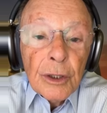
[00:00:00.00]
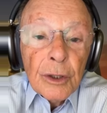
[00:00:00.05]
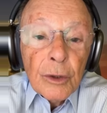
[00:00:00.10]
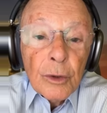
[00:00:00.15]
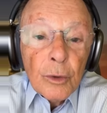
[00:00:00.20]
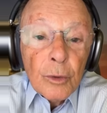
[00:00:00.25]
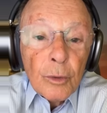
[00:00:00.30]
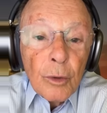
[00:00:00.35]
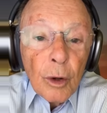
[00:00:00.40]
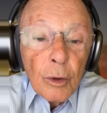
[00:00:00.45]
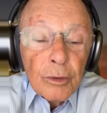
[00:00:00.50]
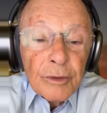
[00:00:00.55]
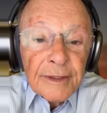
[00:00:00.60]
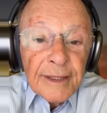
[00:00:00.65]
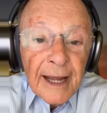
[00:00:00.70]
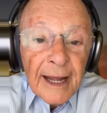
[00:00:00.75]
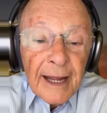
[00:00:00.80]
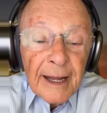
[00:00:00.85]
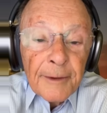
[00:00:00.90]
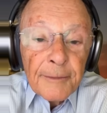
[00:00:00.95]
big
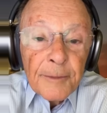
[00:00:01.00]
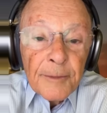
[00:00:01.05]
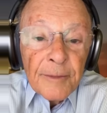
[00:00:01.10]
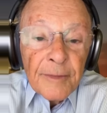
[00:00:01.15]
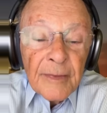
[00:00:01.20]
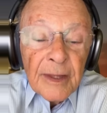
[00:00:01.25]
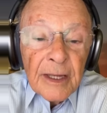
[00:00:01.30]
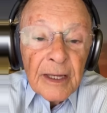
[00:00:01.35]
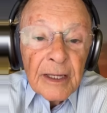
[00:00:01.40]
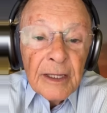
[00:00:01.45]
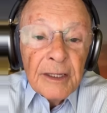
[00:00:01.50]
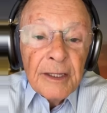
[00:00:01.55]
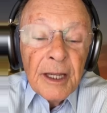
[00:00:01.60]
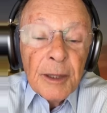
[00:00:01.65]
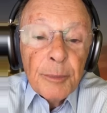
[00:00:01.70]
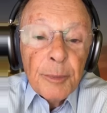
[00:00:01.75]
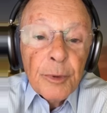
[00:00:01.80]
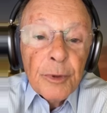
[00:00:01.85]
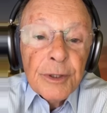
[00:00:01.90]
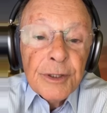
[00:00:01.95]
sums of
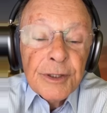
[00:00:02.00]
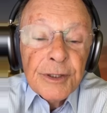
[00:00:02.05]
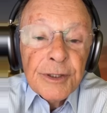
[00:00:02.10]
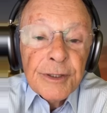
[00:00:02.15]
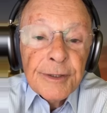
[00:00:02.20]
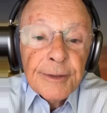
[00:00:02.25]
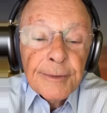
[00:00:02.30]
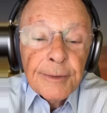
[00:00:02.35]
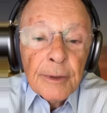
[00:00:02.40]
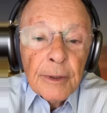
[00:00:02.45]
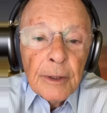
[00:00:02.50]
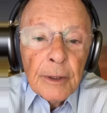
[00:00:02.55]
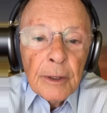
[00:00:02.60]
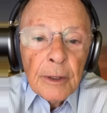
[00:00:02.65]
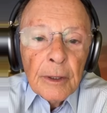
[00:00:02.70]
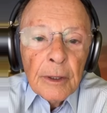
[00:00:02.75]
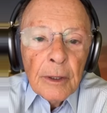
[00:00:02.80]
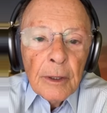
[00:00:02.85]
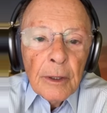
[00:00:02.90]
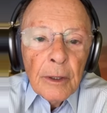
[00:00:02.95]
money there on the
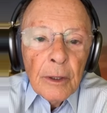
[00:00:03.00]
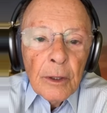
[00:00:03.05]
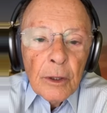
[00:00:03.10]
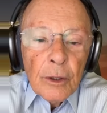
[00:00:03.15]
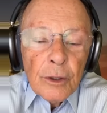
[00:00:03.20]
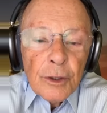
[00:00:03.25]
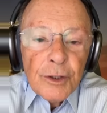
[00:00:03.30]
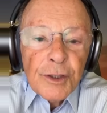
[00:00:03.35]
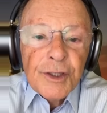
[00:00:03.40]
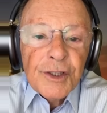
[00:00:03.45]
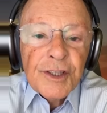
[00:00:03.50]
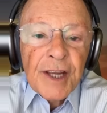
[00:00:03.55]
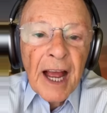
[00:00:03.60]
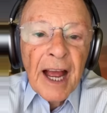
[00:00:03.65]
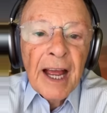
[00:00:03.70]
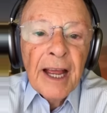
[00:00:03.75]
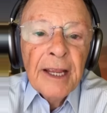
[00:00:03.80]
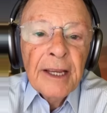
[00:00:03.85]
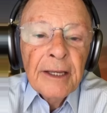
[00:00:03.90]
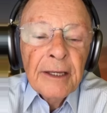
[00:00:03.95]
altar, and
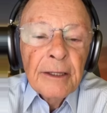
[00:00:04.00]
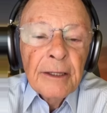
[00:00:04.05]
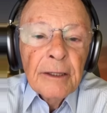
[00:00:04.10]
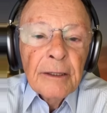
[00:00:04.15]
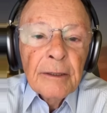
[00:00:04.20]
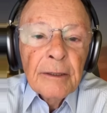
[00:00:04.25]
then